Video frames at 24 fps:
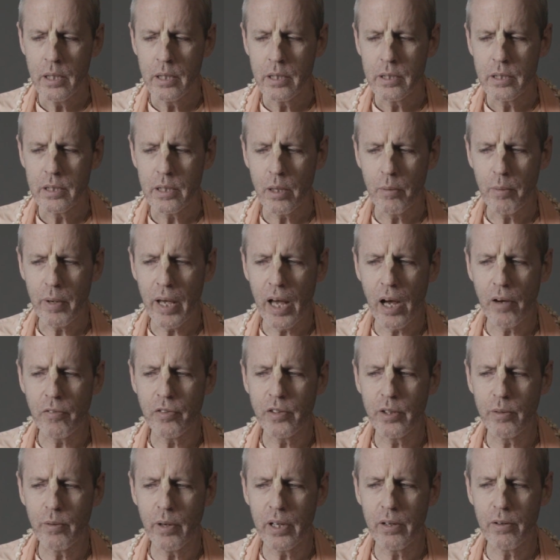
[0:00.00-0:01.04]
So we have
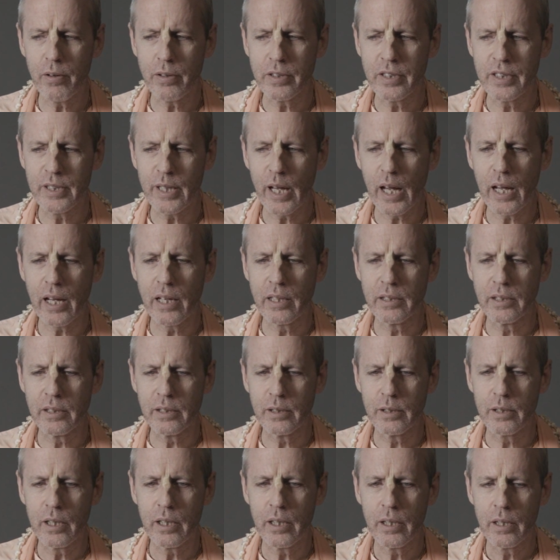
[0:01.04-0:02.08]
to
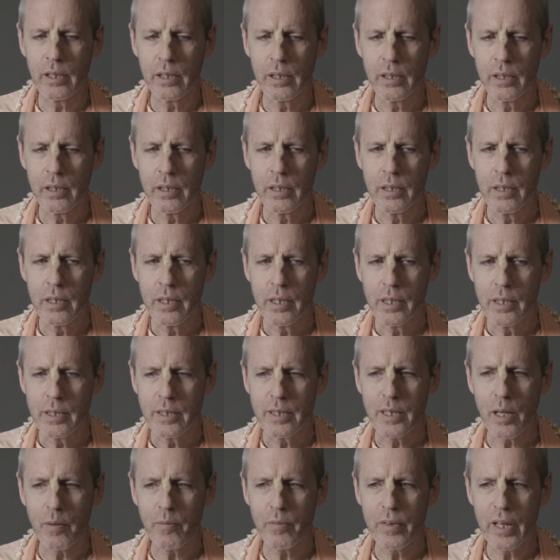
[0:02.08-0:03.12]
understand
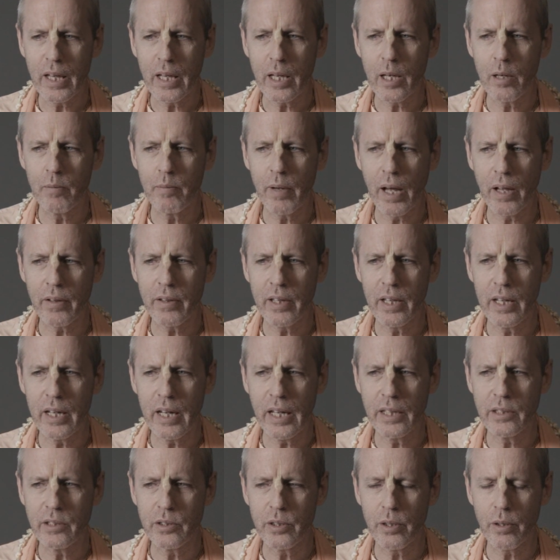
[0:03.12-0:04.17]
something about the
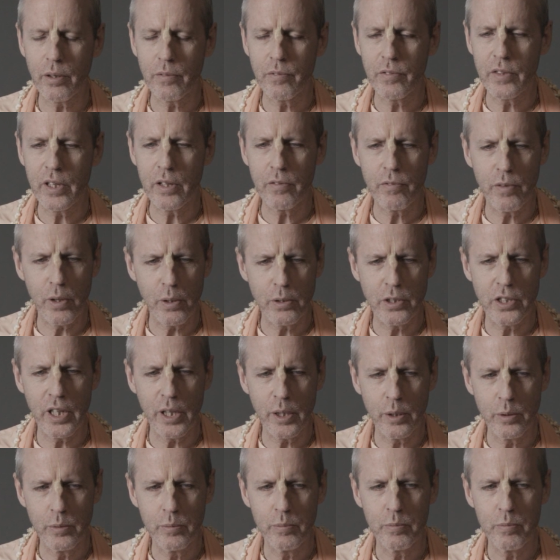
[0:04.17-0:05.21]
nature of
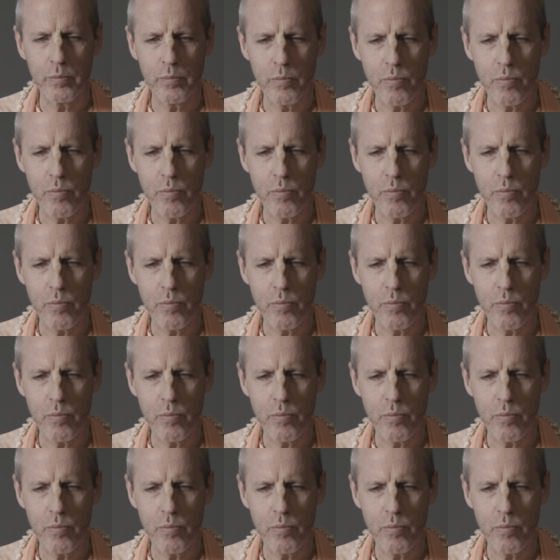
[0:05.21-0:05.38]
devotion.